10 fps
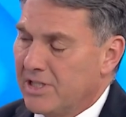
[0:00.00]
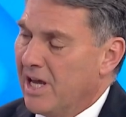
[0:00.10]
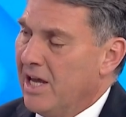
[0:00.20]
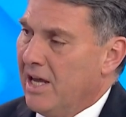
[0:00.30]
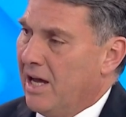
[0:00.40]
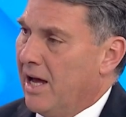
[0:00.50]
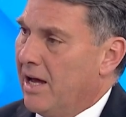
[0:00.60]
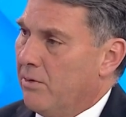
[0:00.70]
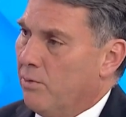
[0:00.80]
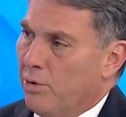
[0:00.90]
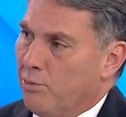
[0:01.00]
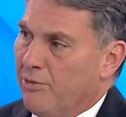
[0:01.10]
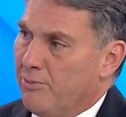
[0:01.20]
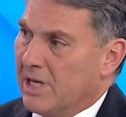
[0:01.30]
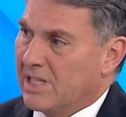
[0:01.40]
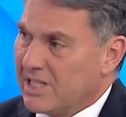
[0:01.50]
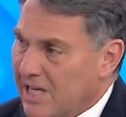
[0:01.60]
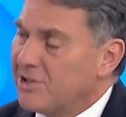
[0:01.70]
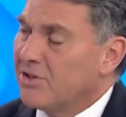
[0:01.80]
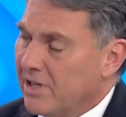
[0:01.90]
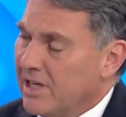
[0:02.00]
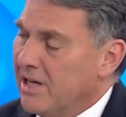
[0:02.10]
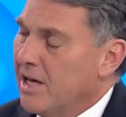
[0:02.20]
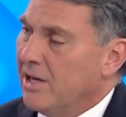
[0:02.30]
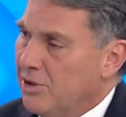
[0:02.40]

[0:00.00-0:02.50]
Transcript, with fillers: It's, we've been essentially